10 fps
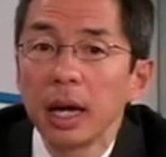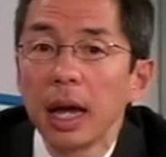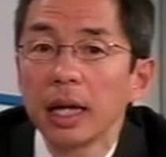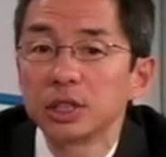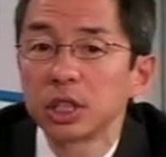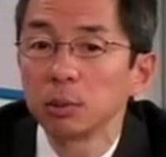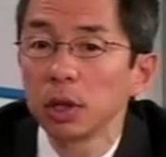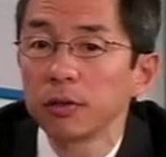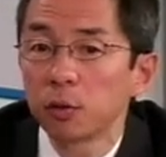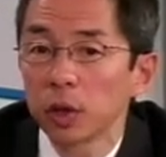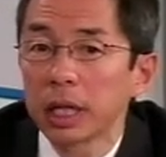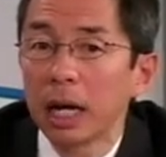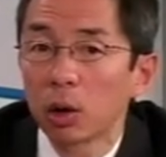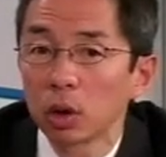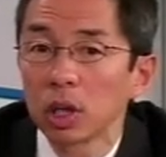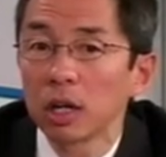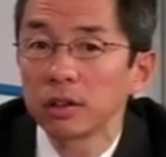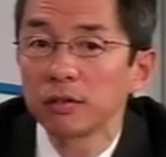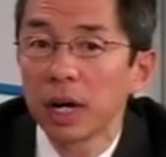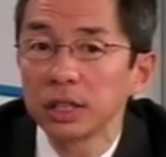And similarly, for the Carillon
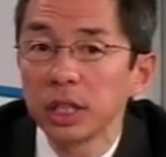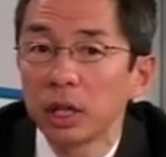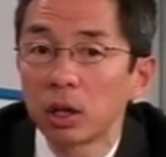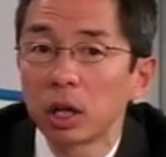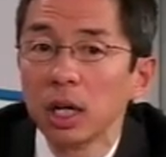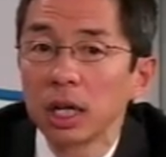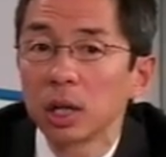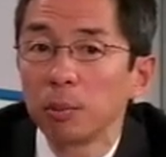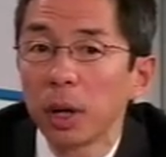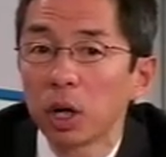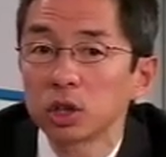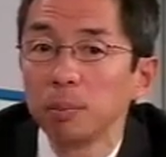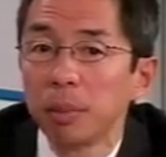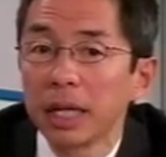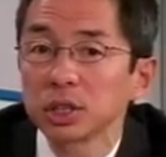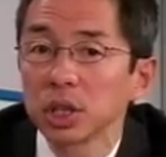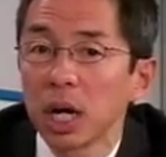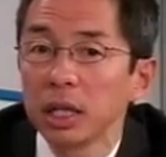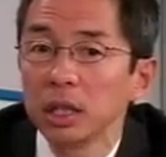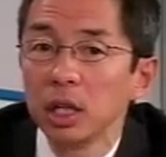device here, compared to
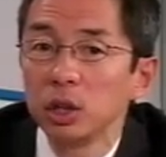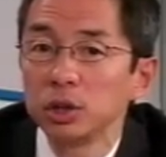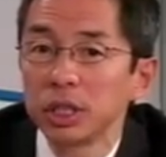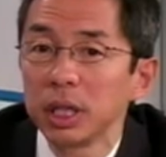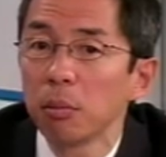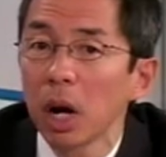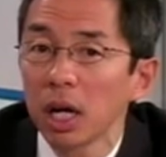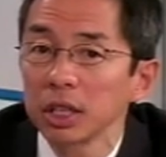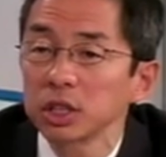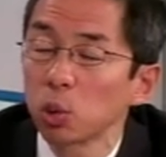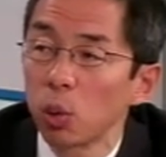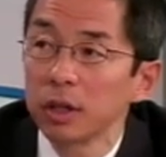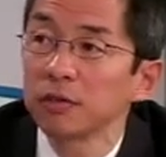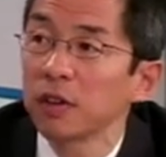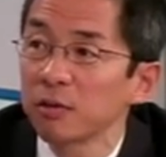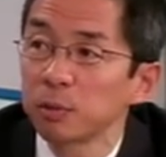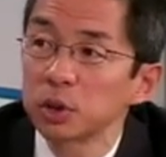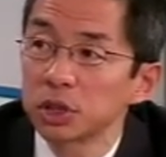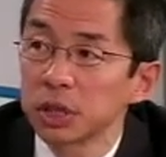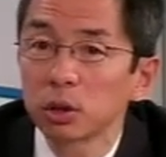baseline, you see a modest
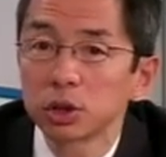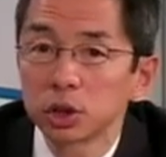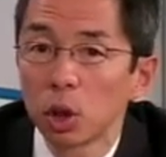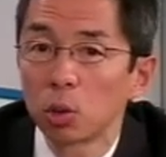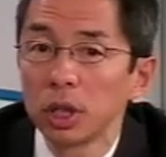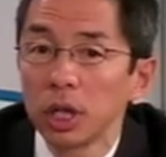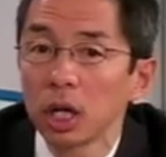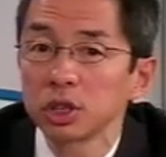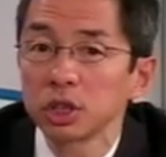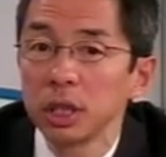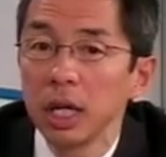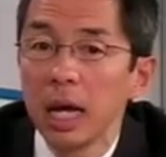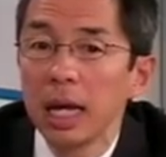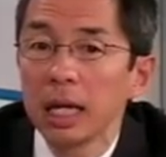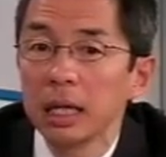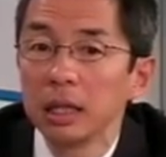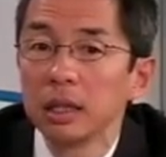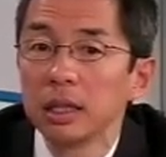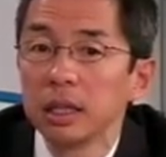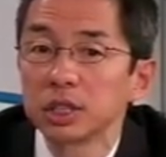25% or so reduction
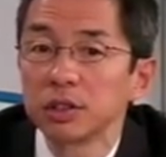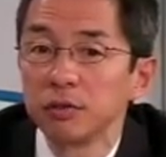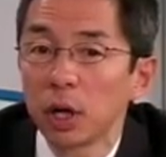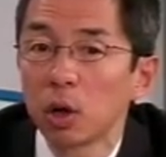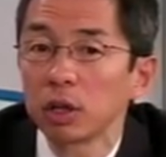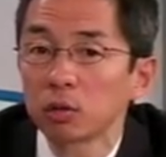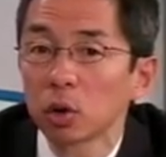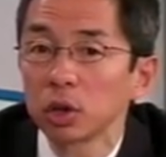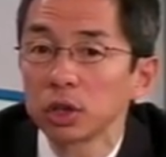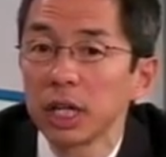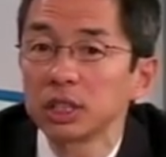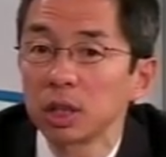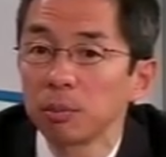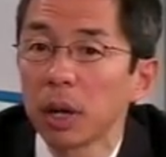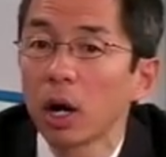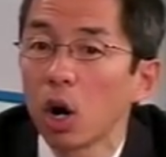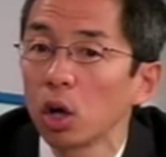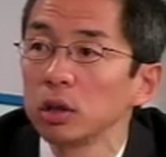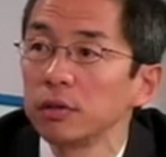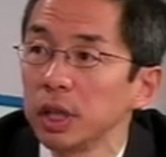in the severity of regurgitation by
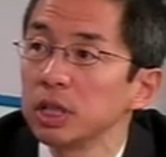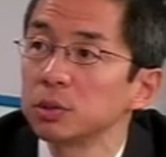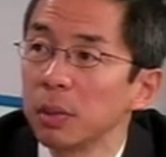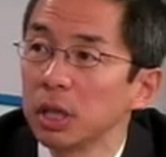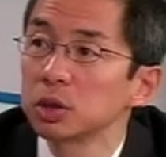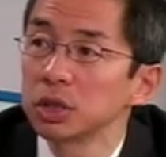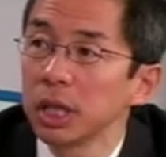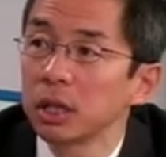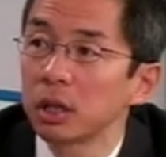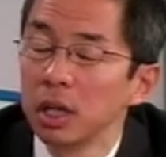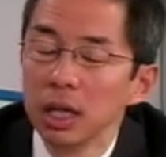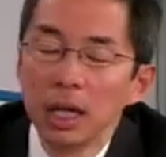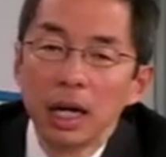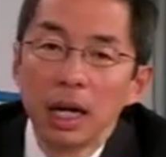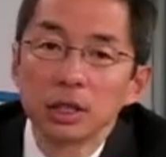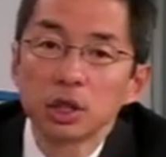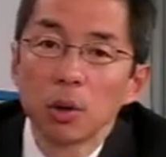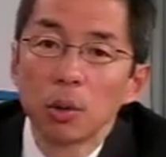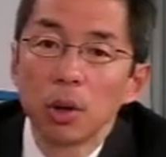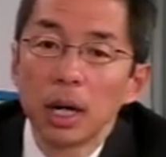all of these measures here.
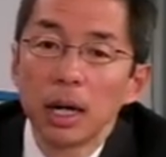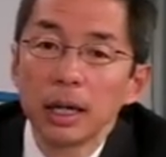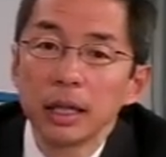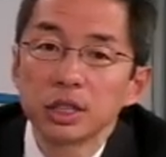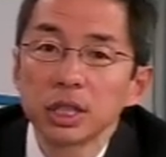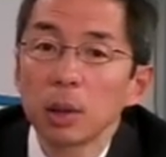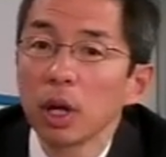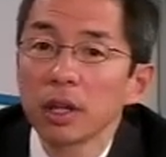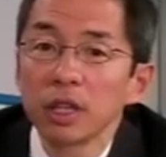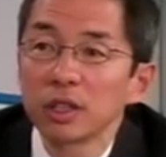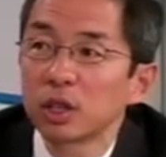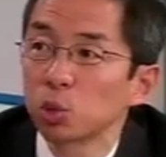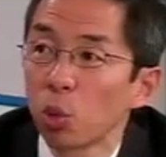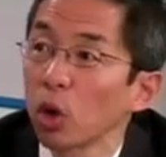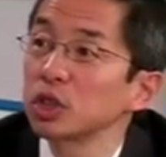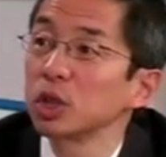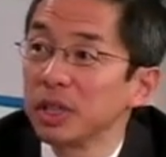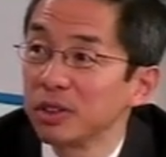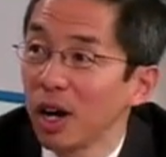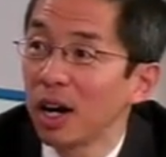In summary, I think there's work to
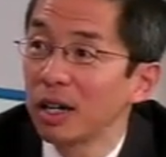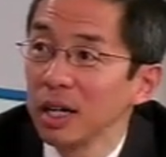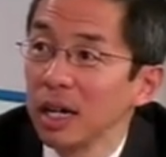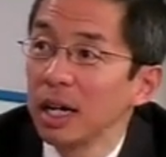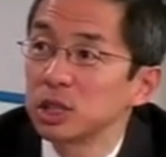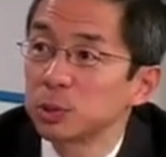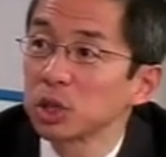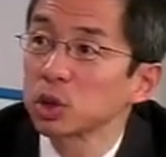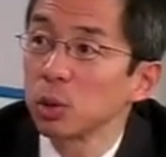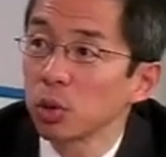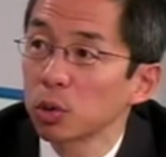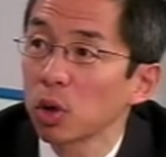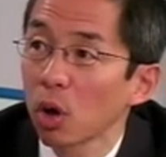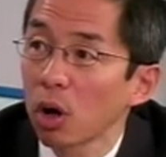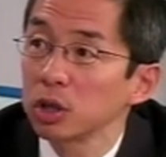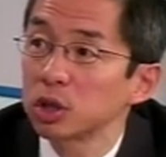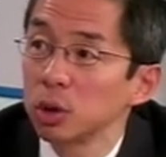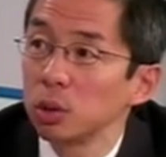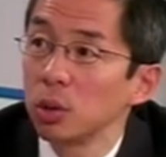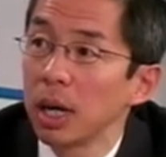be done, especially with regard
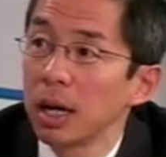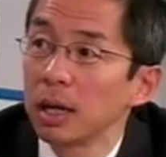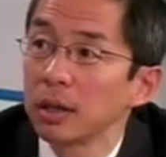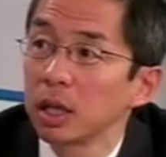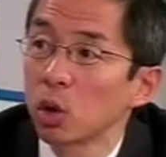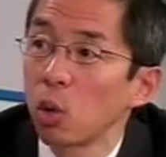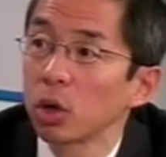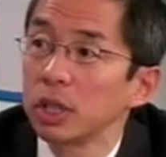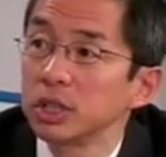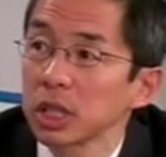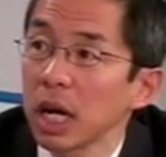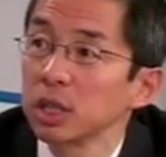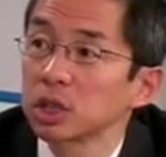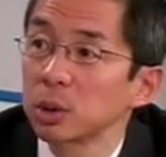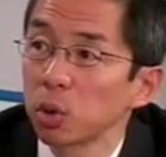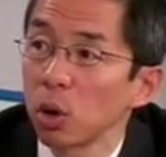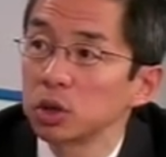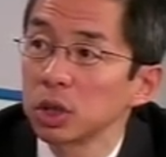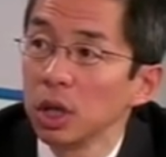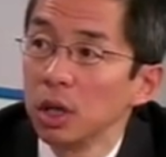to the coronary sinus approach
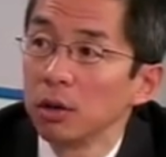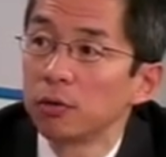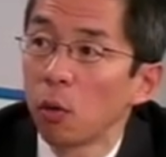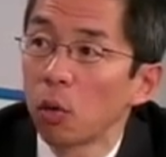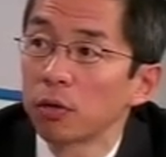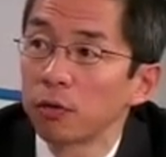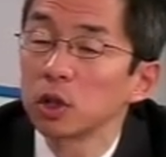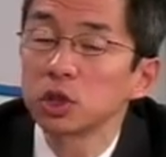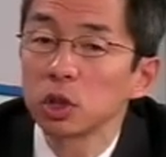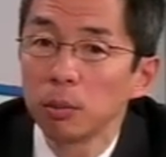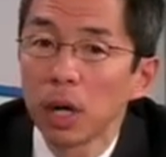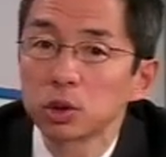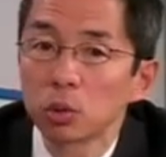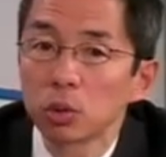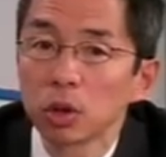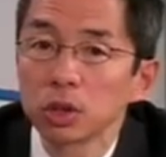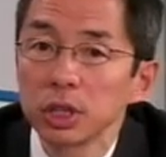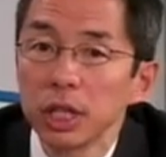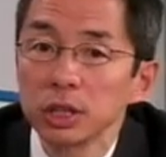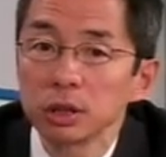for functional mitral
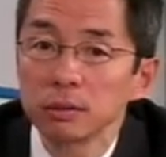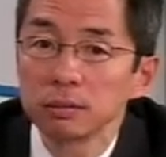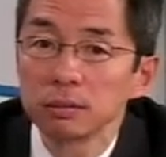regurgitation.